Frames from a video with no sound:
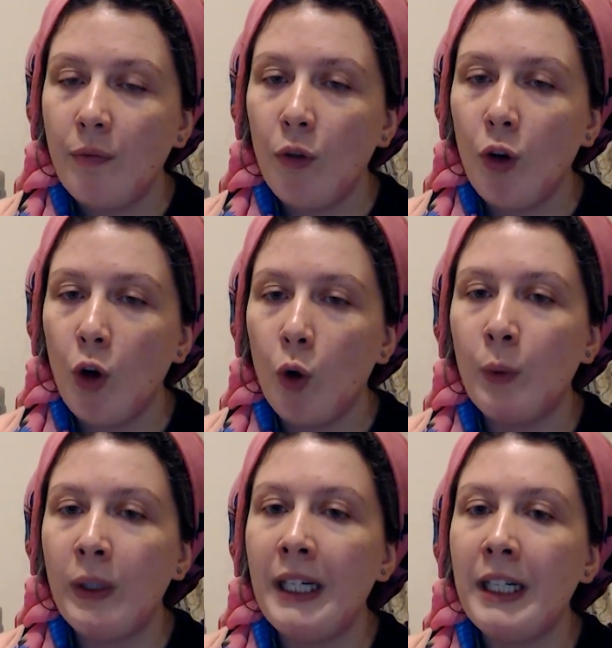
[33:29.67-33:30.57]
We need
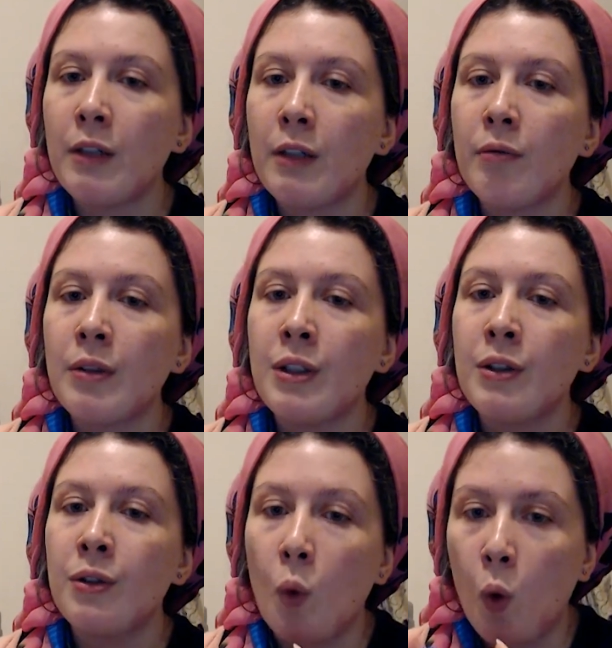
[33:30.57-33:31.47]
to
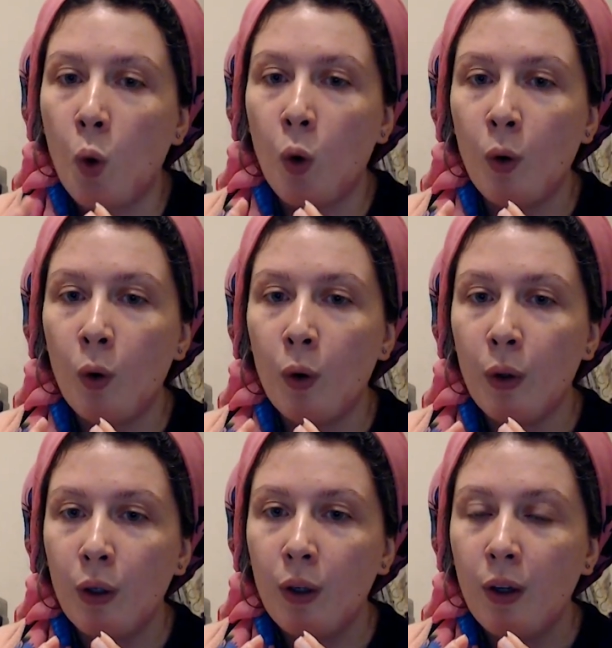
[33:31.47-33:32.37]
restore
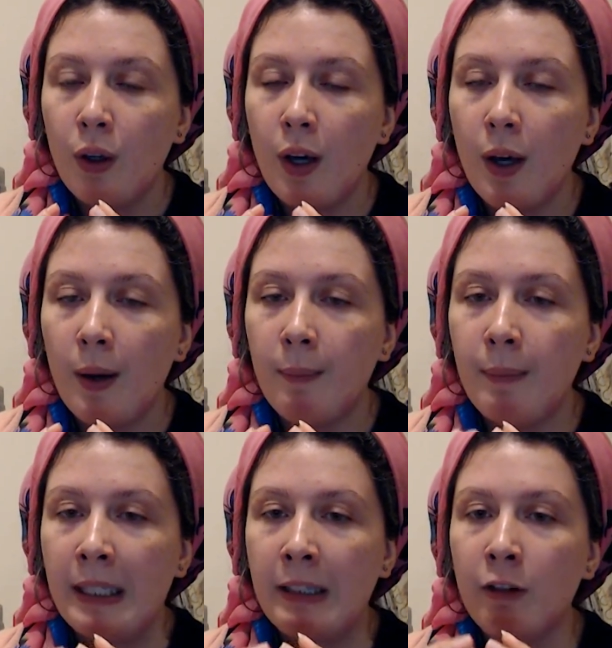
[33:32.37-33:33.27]
and be
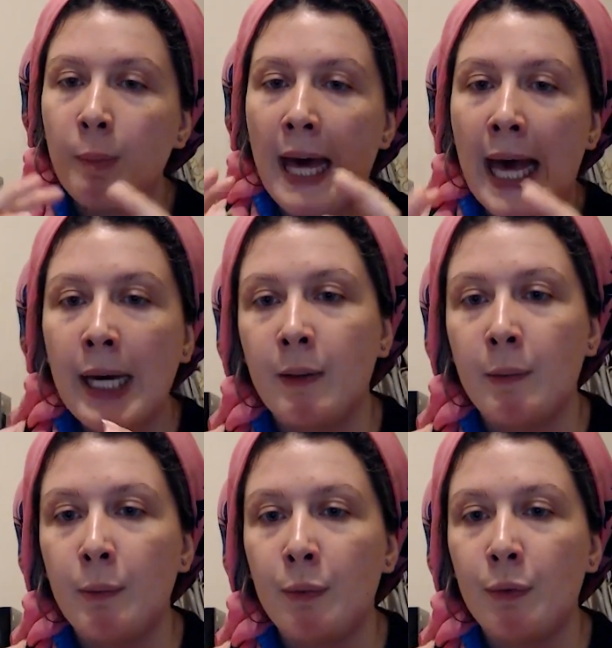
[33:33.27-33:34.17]
repairers of the
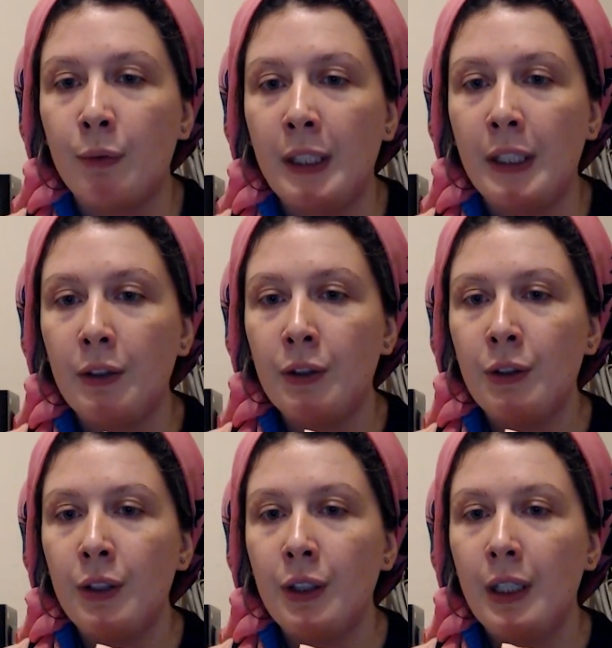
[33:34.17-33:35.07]
breach,
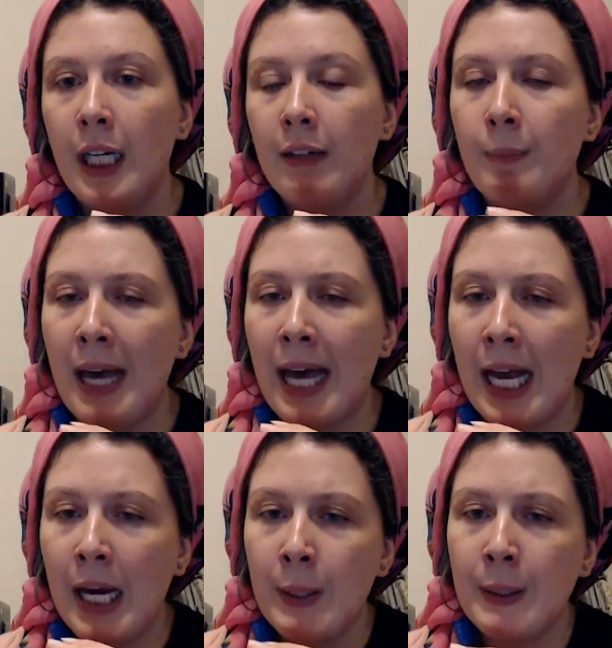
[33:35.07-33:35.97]

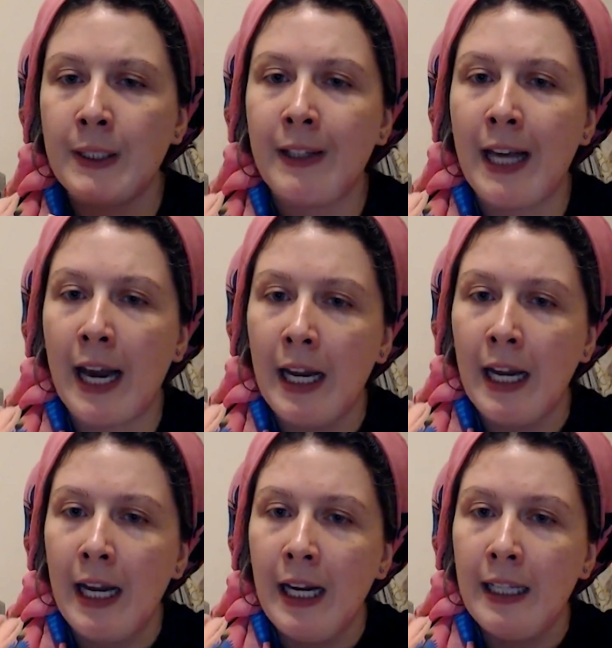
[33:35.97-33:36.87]
repairers of that
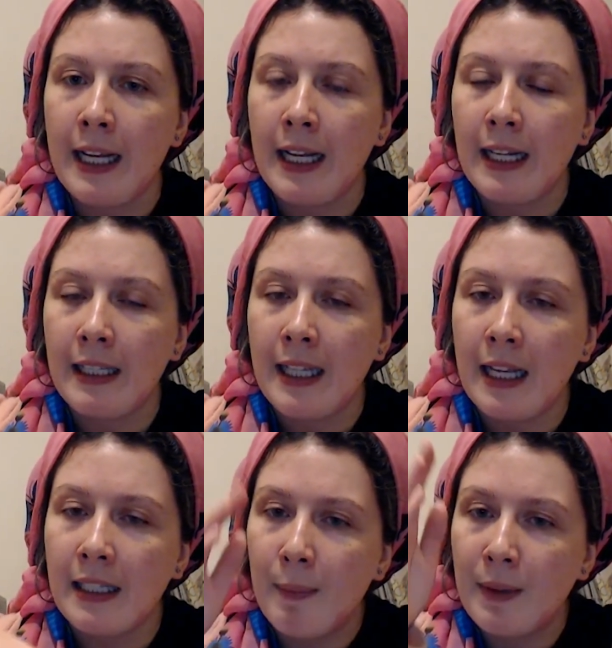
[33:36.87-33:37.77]

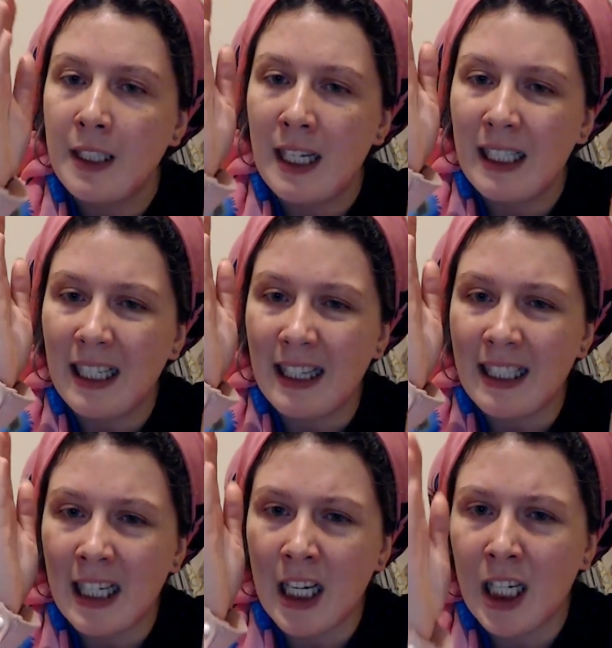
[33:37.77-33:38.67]
there's like
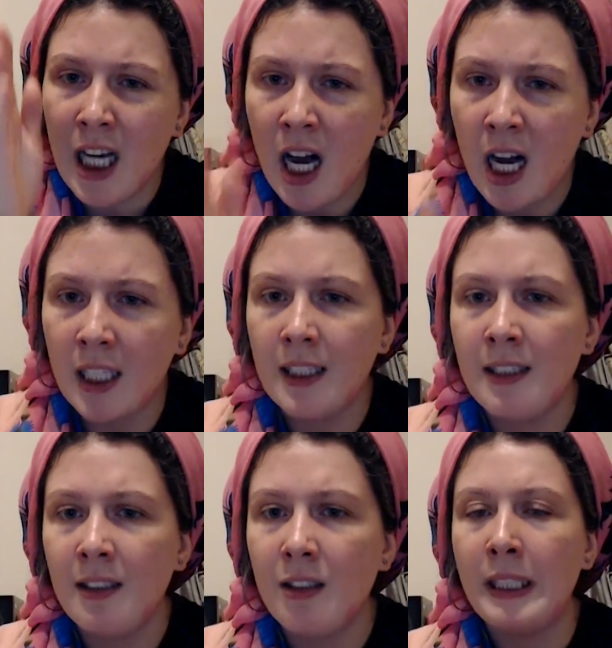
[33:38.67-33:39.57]
a cut.
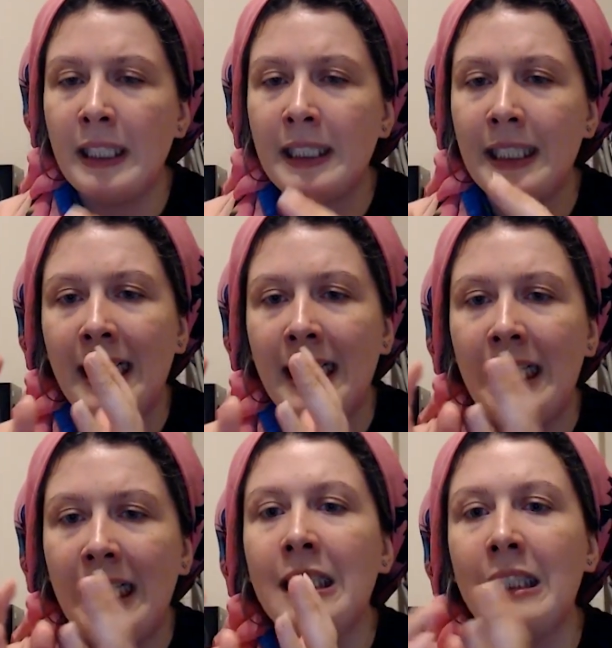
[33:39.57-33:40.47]
We need to
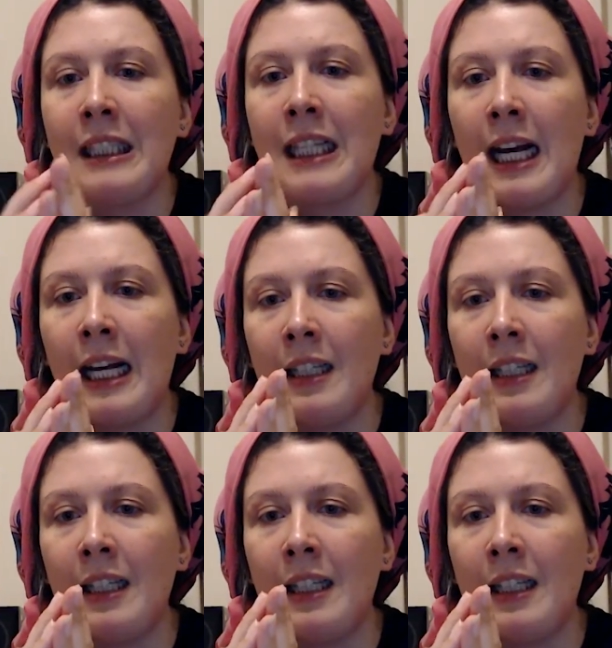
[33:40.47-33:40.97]
heal that.